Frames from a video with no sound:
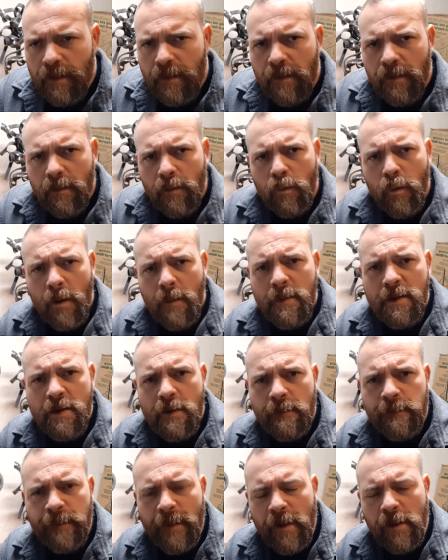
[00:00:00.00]
the woman you
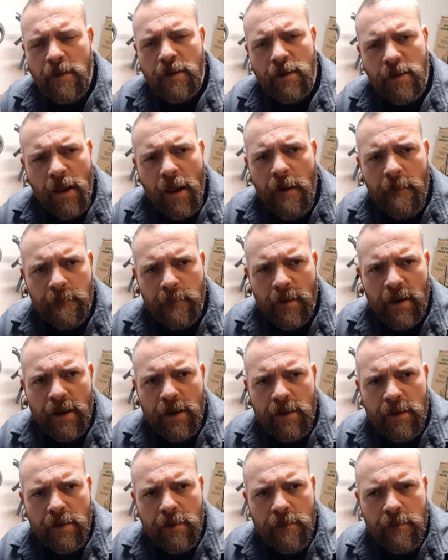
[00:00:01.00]
fell in love
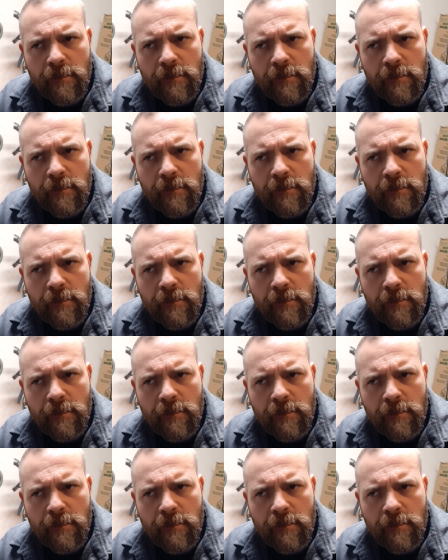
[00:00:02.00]
with